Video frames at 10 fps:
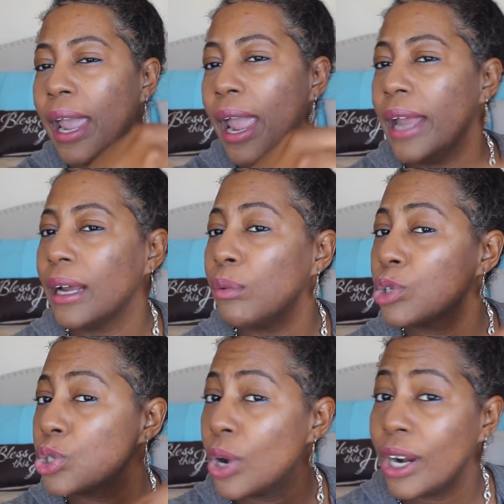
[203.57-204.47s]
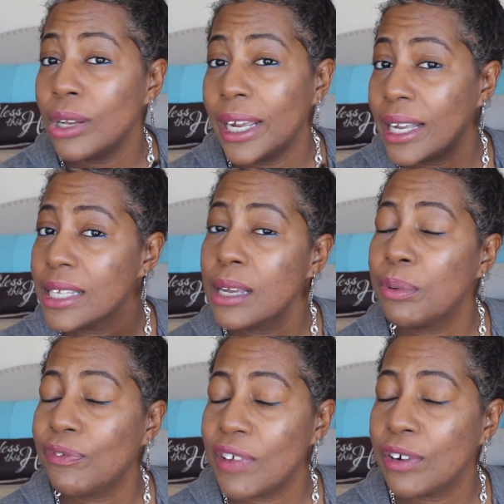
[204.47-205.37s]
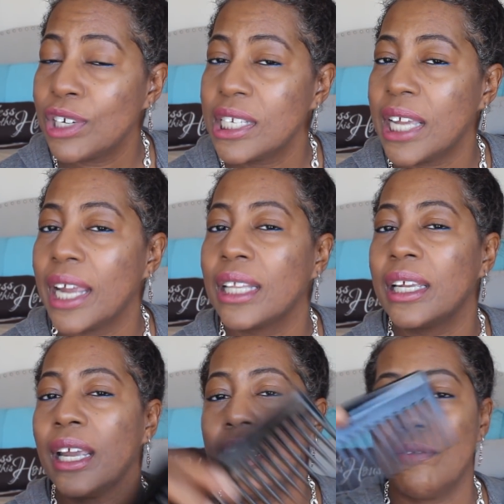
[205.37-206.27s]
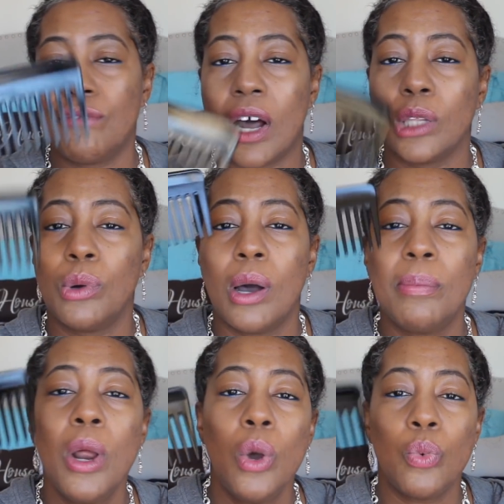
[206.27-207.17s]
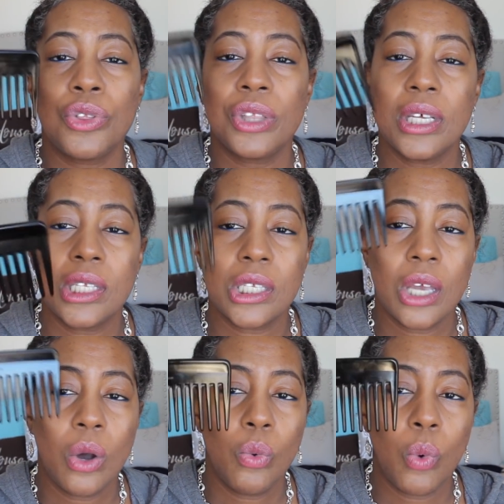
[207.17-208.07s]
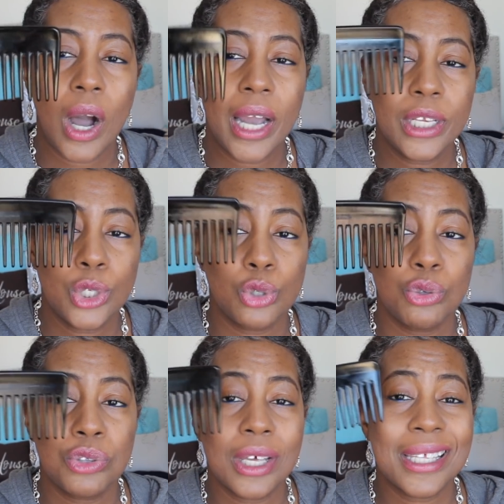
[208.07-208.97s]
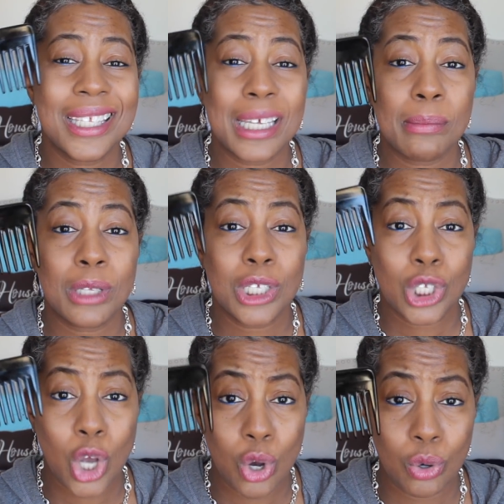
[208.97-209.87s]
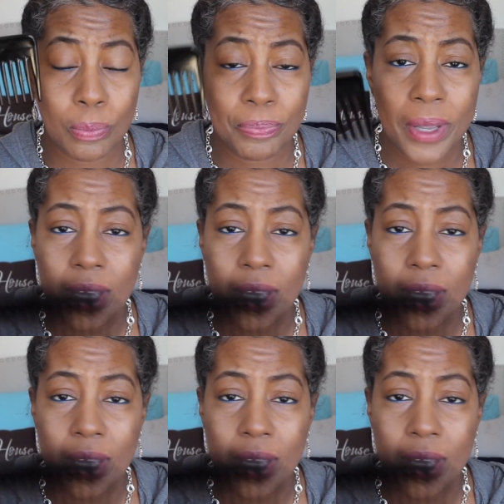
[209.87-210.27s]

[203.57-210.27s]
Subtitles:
and I will start out, like I said, with finger detangling and then follow up with this wide tooth seamless comb.